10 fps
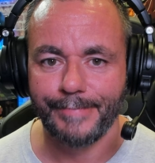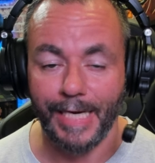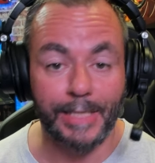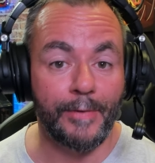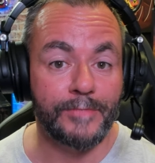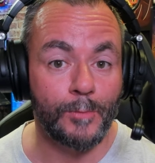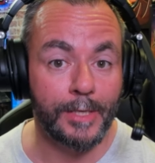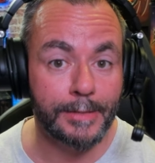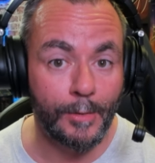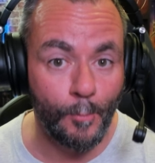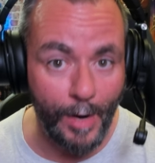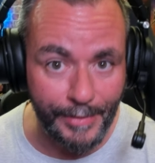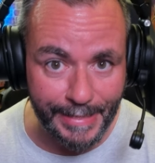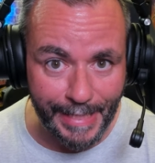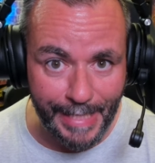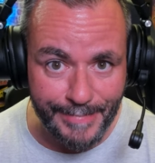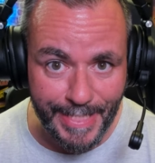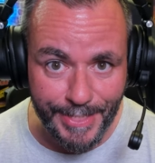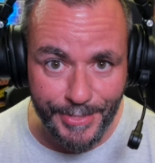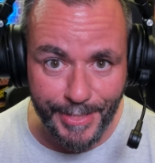Hello everyone, welcome to Game
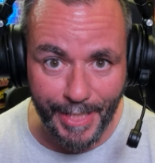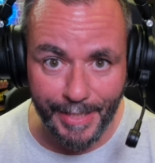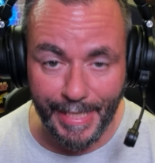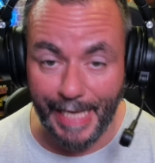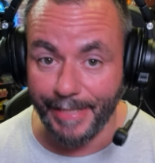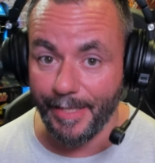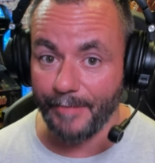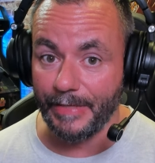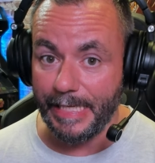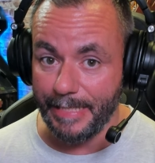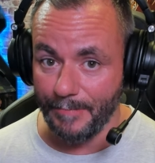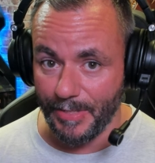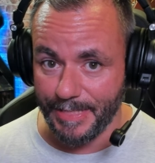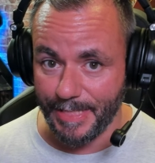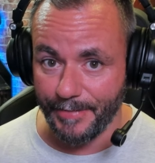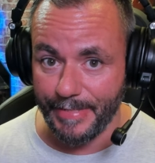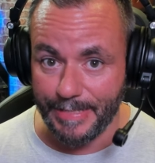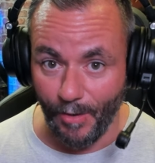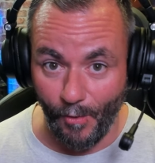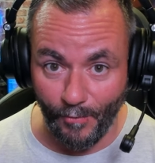Tech U K and another in my
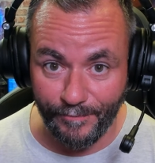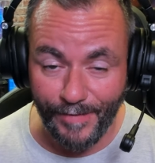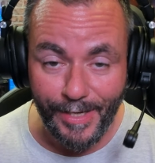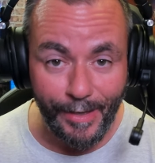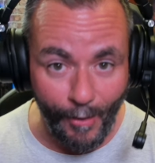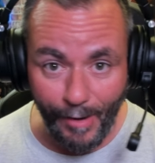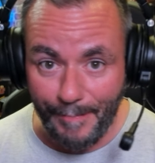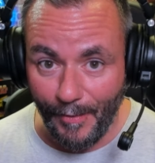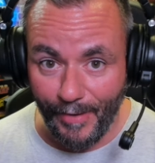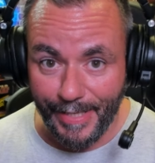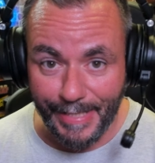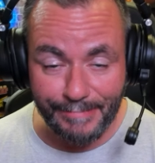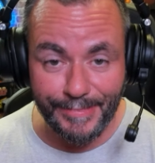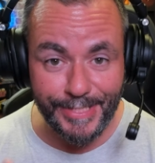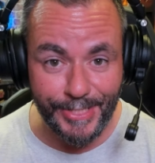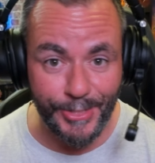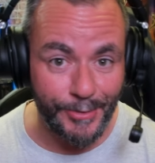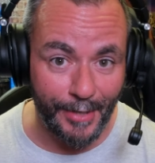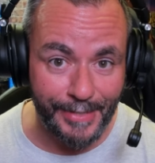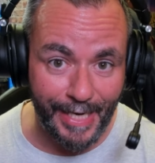series of I Buy It So You
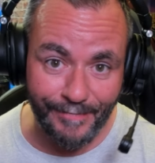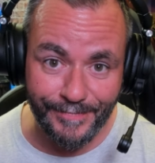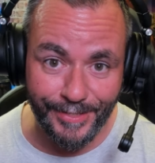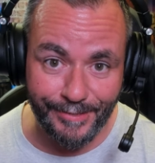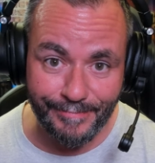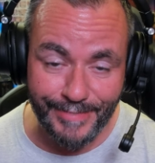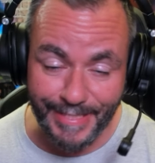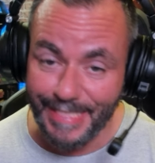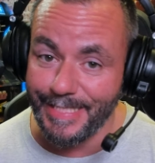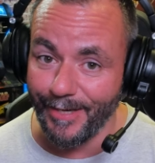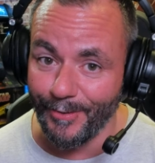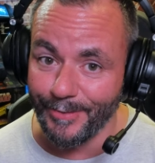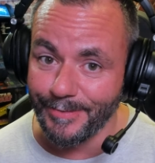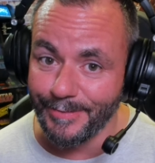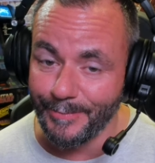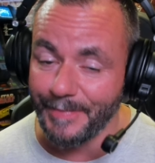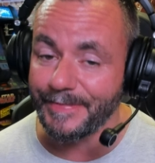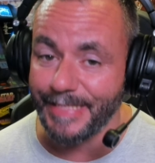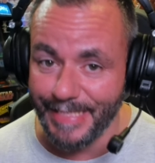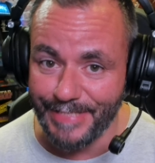Don't Have To. So let's get on with
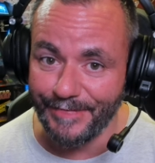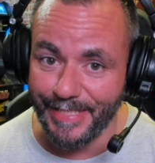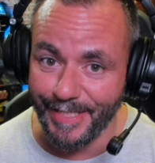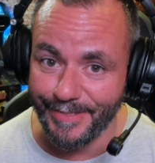today's video.